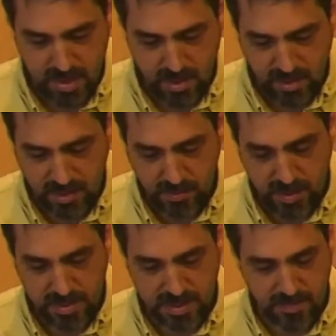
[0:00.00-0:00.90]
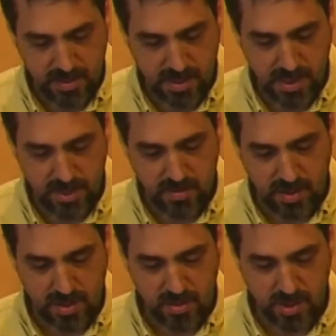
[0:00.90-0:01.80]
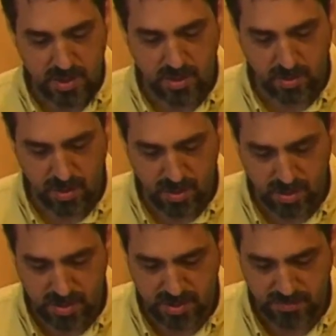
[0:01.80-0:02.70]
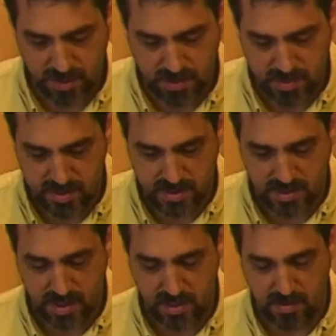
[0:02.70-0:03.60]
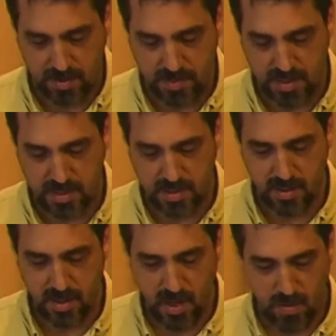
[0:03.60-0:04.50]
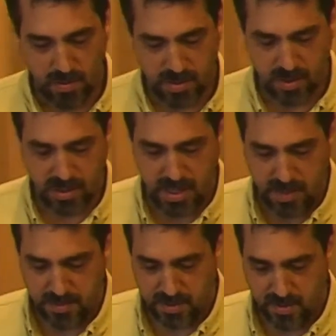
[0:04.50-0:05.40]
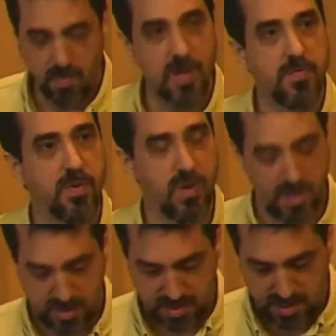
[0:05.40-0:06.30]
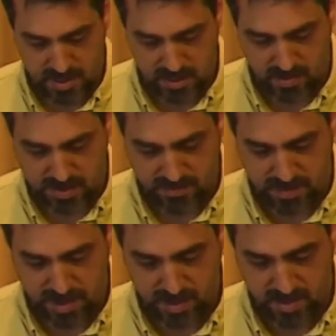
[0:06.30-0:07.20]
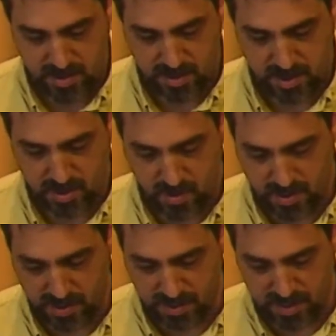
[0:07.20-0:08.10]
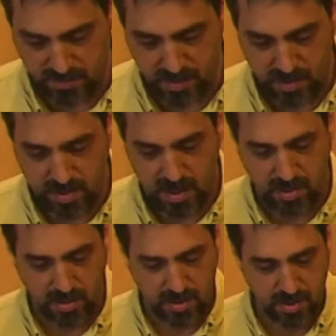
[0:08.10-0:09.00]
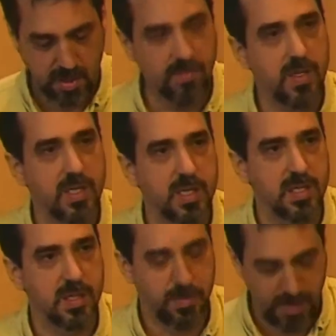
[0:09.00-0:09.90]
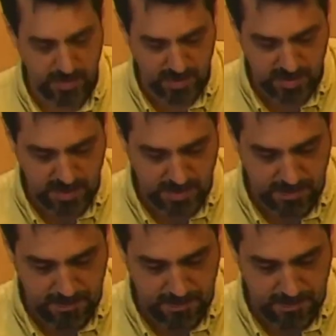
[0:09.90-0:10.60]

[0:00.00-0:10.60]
Likewise, climate change threatens traditional herders and farmers in the Kalahari Basin while turning the Amazon rainforest into a savanna, destroying the livelihood and culture of the indigenous peoples there.